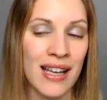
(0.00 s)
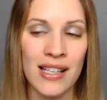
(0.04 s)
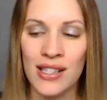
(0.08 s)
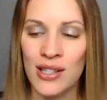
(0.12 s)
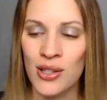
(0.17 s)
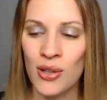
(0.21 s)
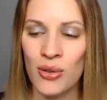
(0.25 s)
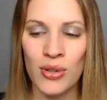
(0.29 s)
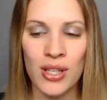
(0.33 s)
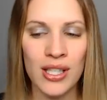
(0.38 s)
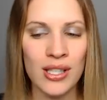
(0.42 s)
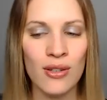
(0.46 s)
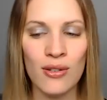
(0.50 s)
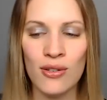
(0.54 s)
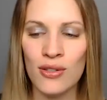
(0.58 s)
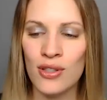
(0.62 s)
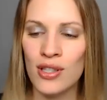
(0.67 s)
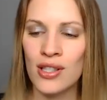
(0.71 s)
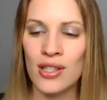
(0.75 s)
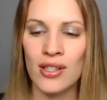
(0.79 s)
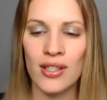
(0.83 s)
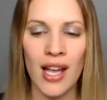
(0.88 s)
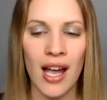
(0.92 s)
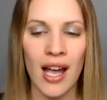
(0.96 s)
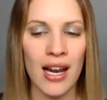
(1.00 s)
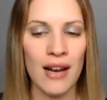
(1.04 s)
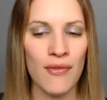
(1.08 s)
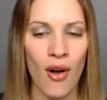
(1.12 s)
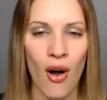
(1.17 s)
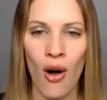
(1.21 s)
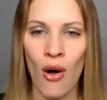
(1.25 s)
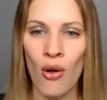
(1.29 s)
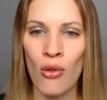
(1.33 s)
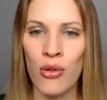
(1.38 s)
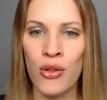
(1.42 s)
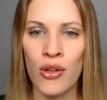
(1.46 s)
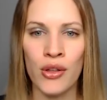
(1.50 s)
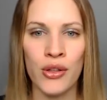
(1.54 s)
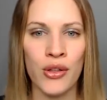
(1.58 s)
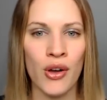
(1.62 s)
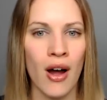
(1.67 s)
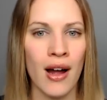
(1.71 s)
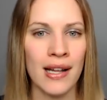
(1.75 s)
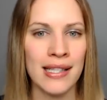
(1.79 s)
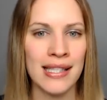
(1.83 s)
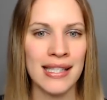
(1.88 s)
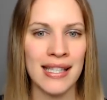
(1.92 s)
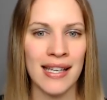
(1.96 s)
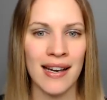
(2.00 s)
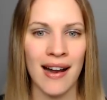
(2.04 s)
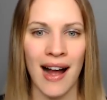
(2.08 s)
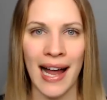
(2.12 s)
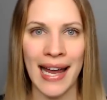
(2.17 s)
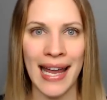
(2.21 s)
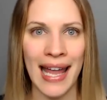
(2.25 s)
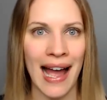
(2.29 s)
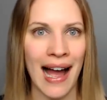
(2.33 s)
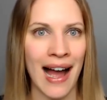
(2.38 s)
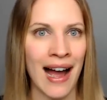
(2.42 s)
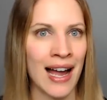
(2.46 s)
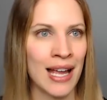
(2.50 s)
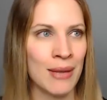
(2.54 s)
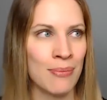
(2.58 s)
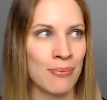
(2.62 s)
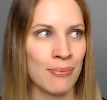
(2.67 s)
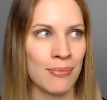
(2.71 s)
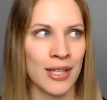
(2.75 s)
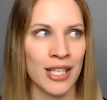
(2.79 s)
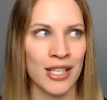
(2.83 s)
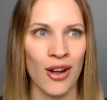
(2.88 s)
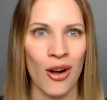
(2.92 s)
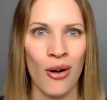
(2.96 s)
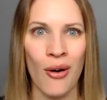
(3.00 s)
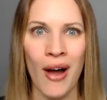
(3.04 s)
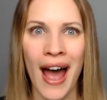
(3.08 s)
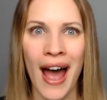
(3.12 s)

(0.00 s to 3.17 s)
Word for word: So these are just kind of all the thoughts that I'm, you know,